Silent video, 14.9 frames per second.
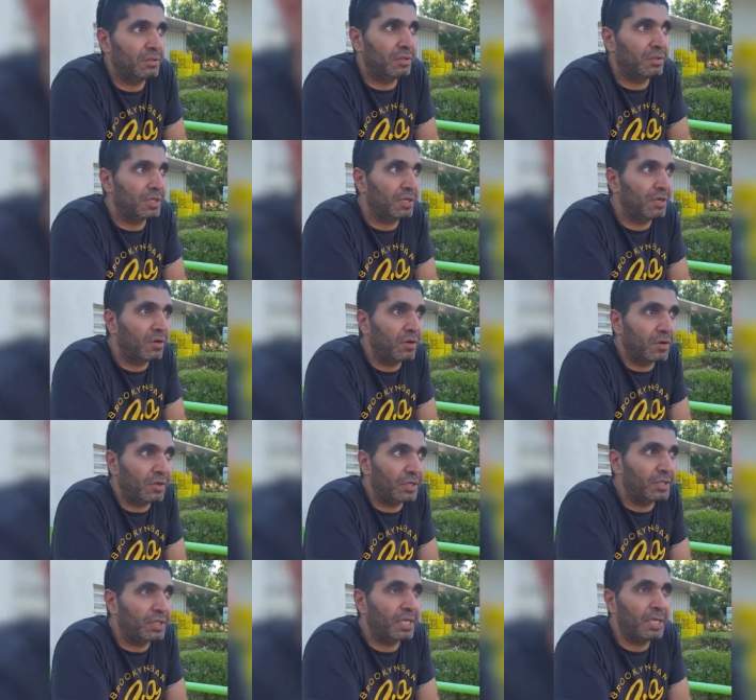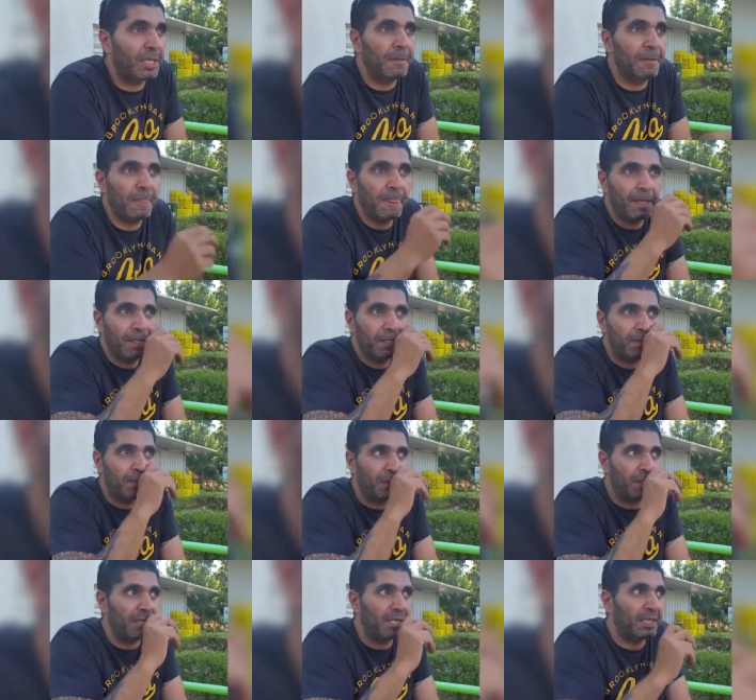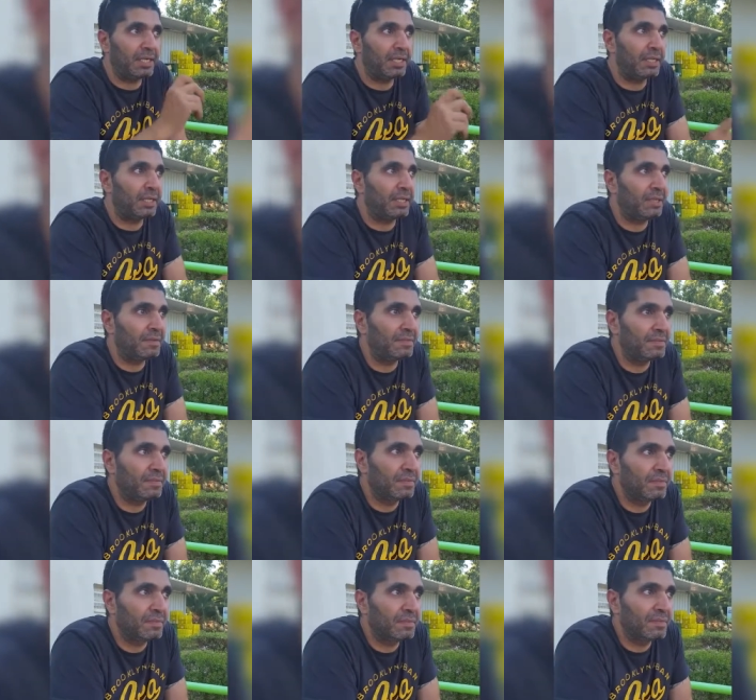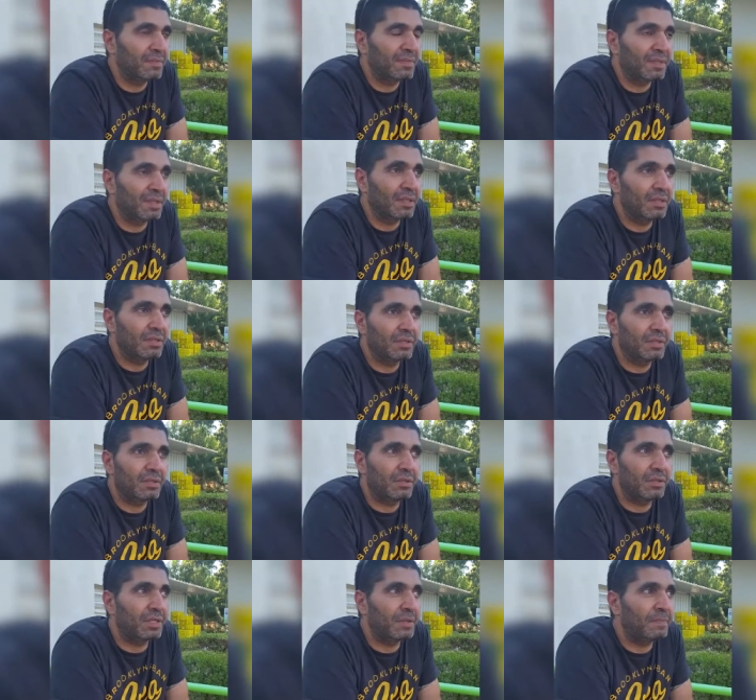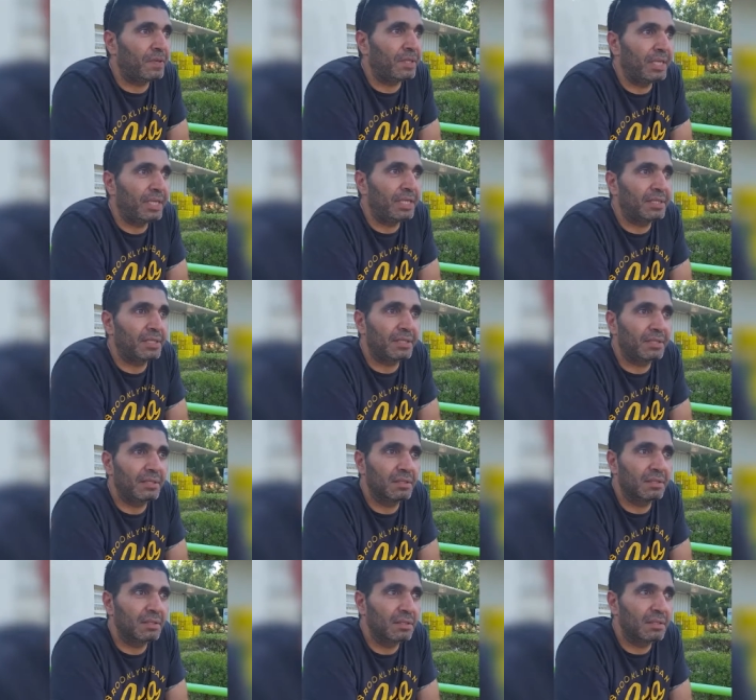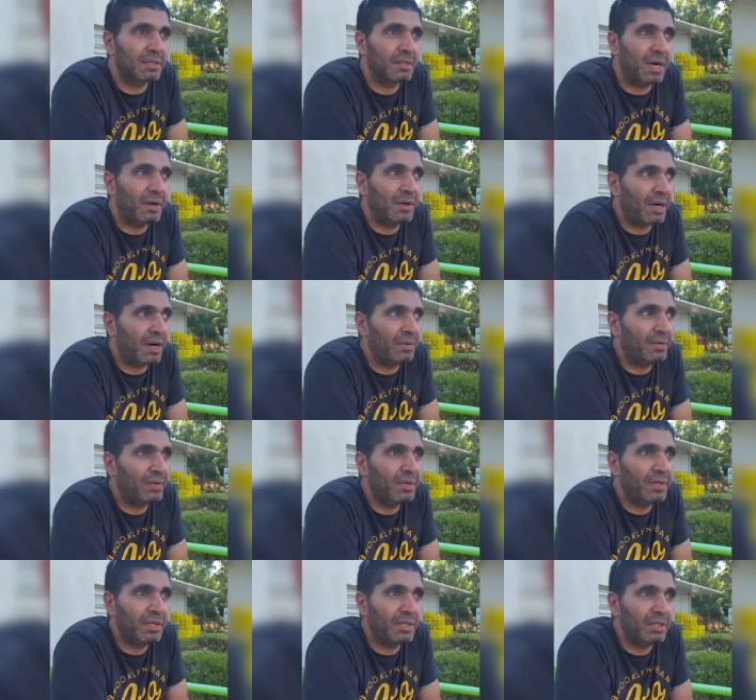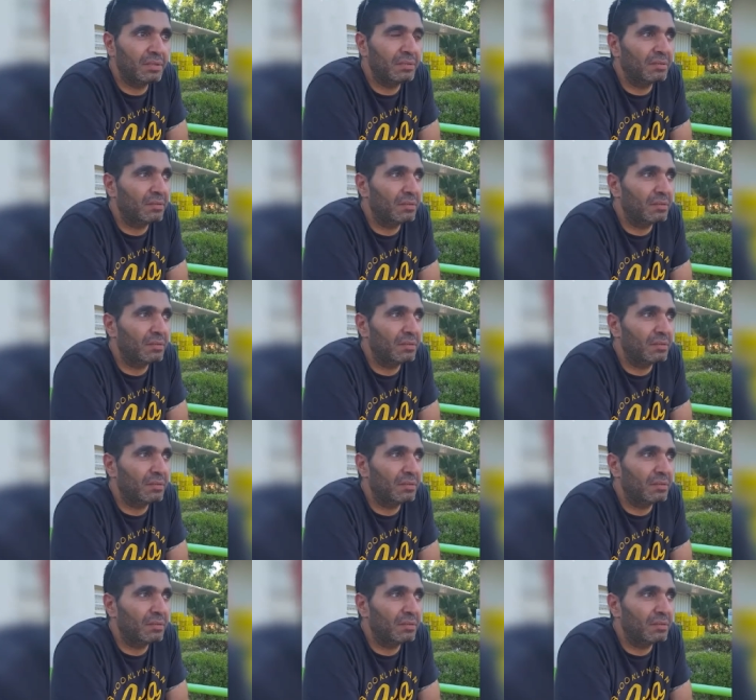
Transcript: to the court, to the... There's nowhere. To the police. How are you going...